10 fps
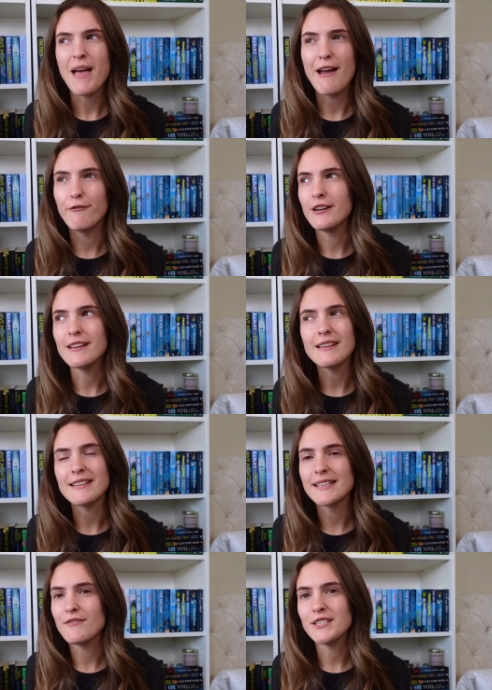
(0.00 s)
every
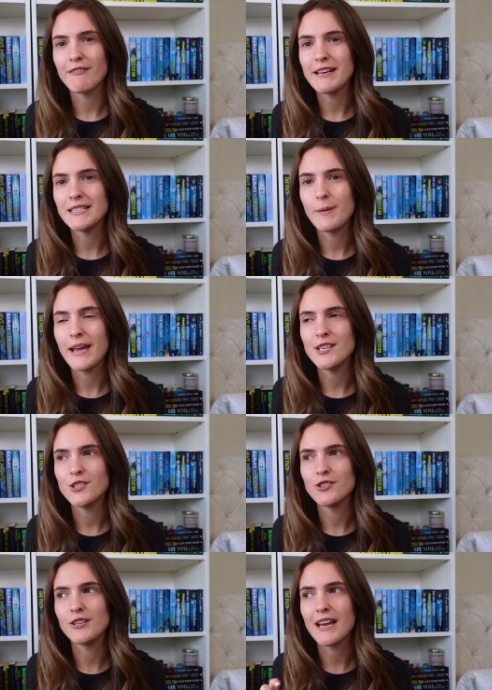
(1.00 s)
70 or 80
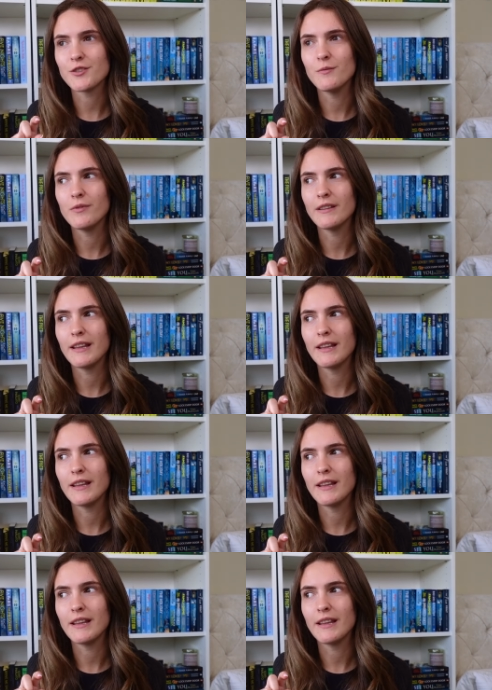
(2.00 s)
pages you get something